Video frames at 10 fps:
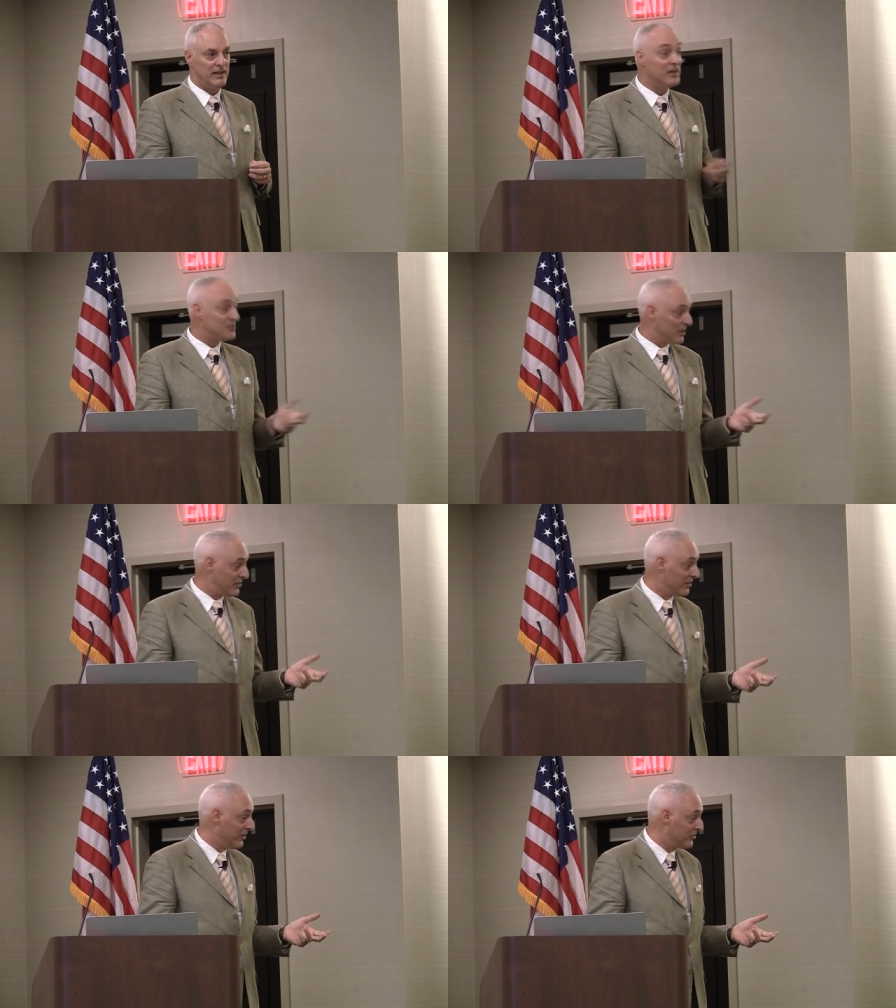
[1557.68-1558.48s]
Is our
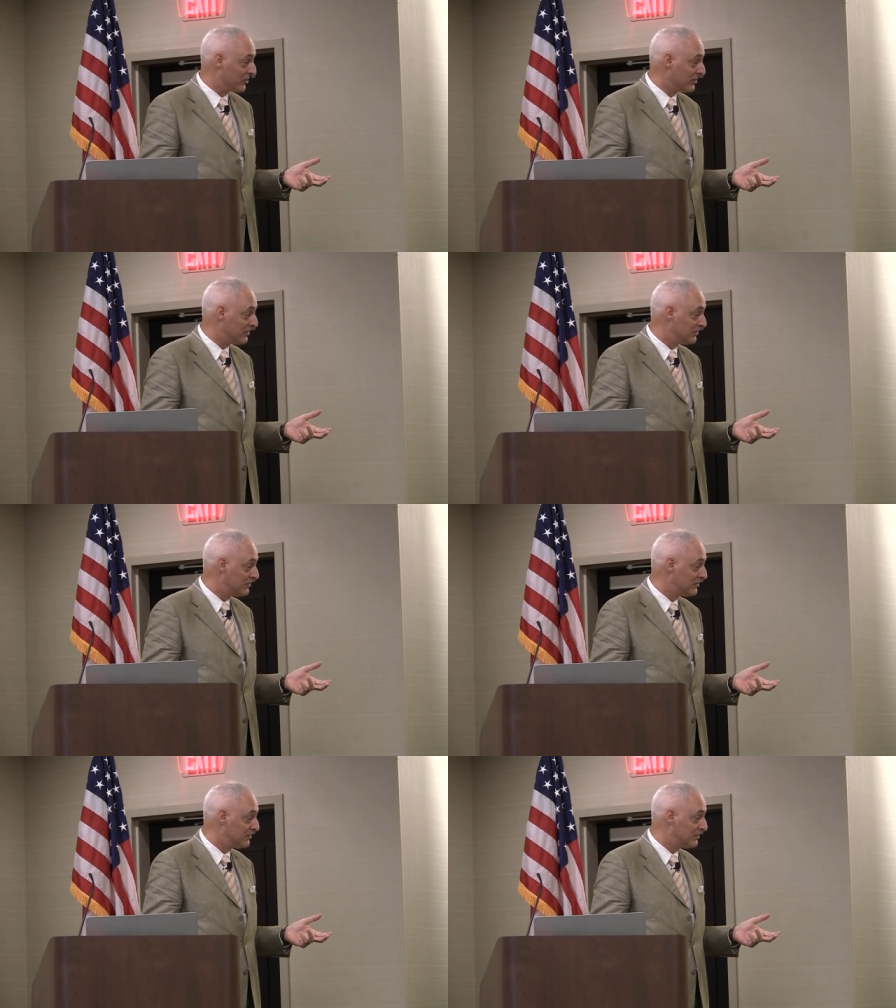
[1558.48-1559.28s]
theory true?
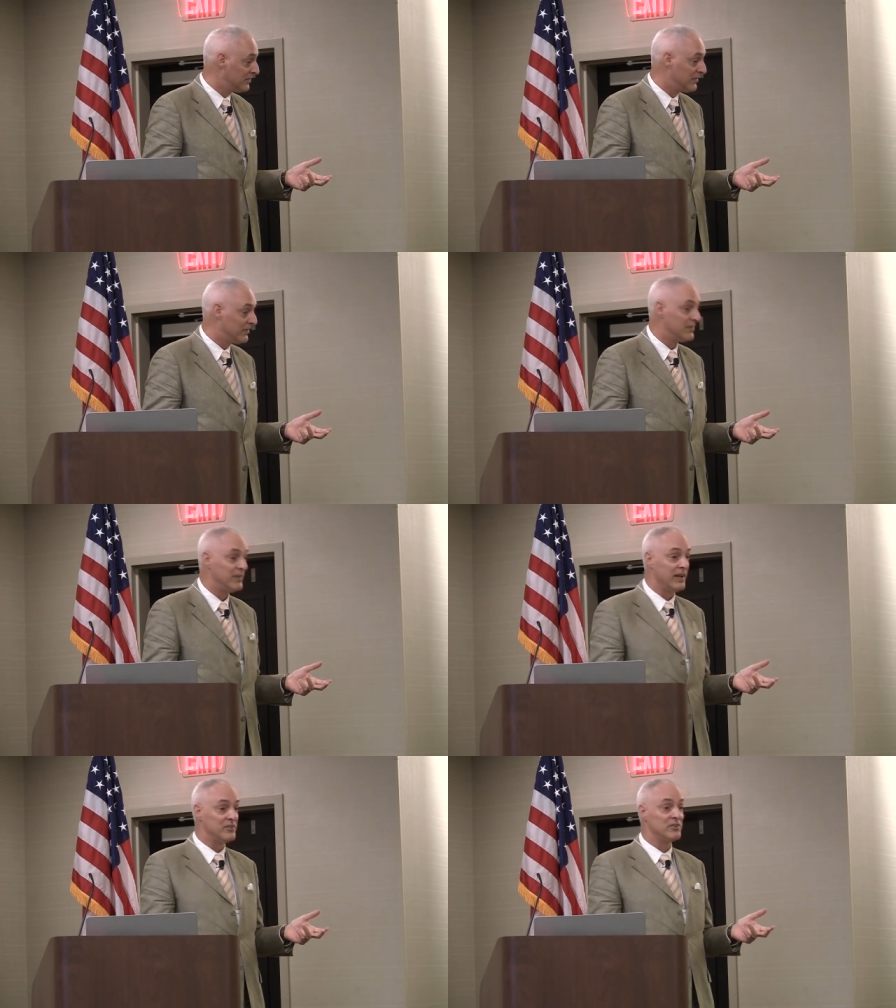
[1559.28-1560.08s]

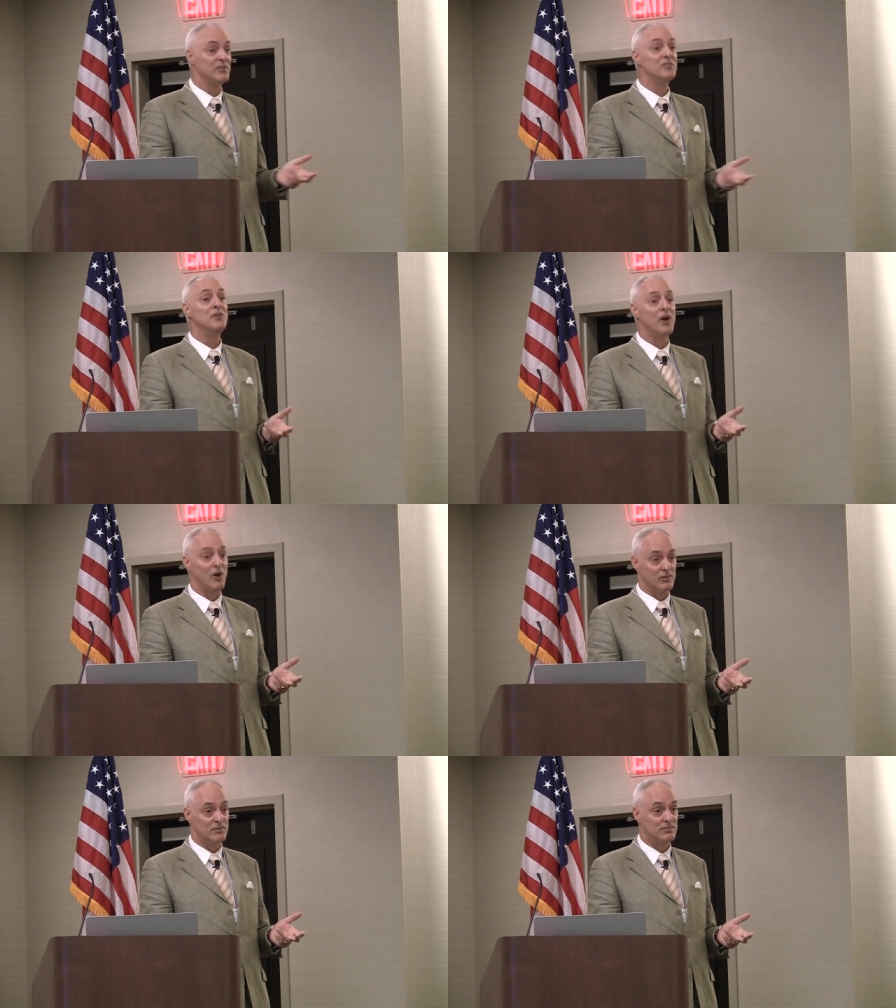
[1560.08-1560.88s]
The answer is
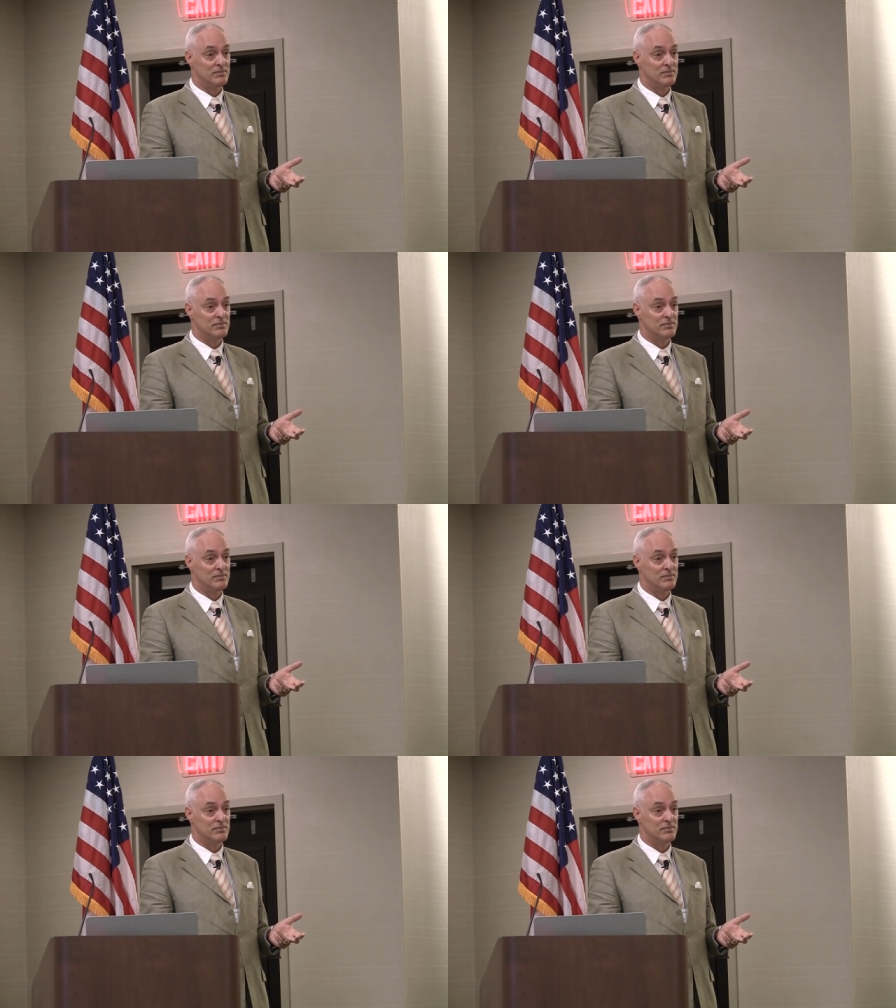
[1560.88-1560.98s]
no,